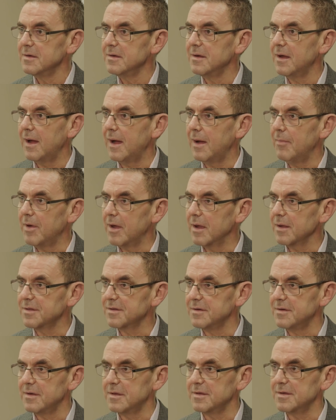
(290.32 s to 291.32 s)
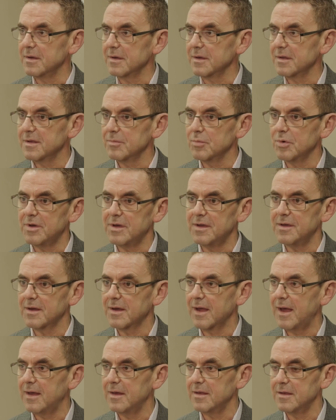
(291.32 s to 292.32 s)
Our statistics would
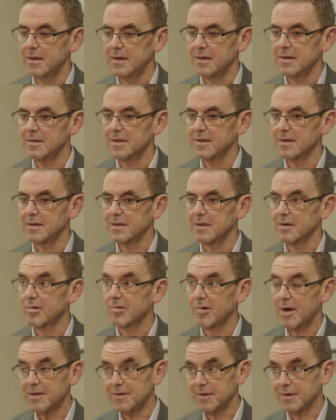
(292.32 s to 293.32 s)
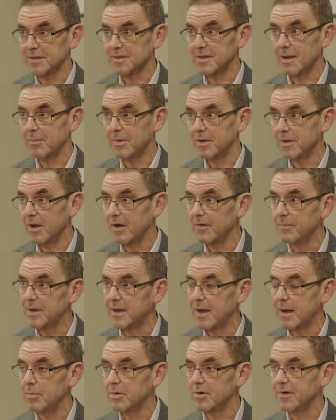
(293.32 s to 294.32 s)
indicate the greatest number that I've
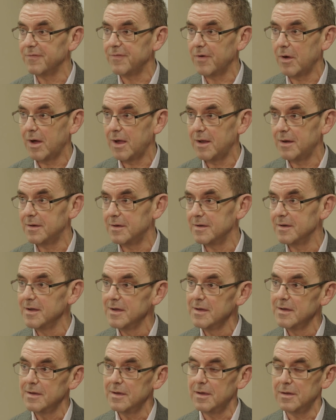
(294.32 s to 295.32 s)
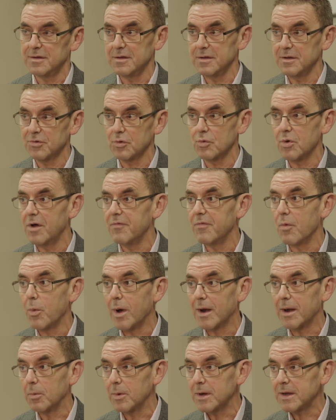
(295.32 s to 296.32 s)
been able to find is a little over
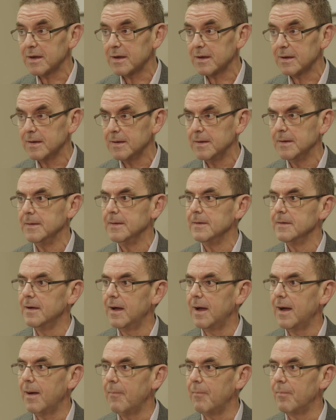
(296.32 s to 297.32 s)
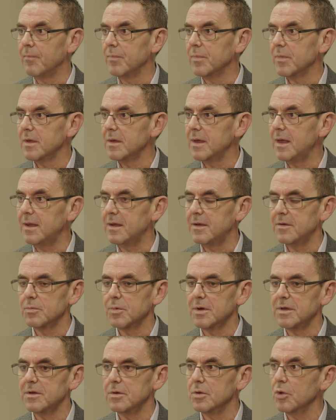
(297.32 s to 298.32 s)
one a week. And
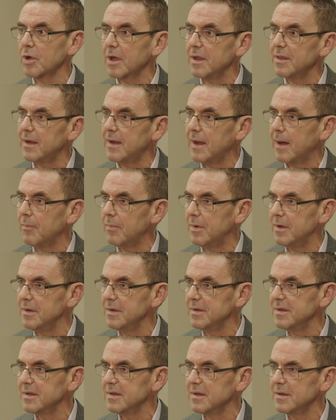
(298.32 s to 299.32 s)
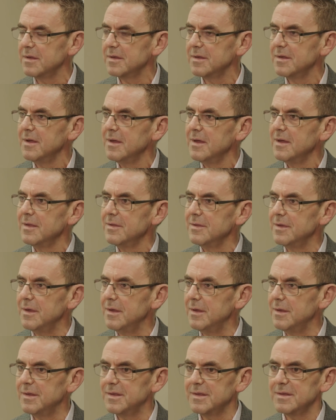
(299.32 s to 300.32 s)
when you look at the numbers, there's
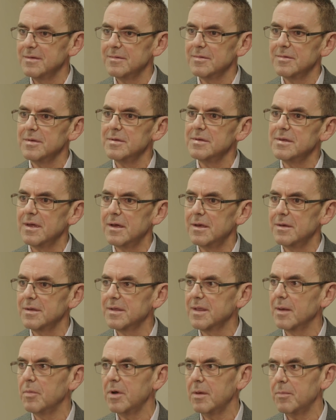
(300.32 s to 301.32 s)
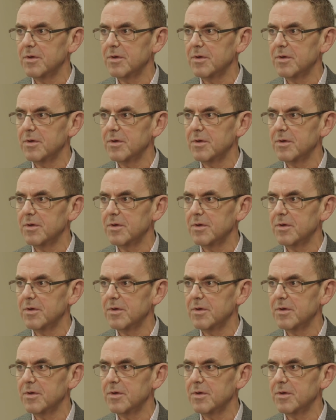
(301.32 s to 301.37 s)
there's somewhere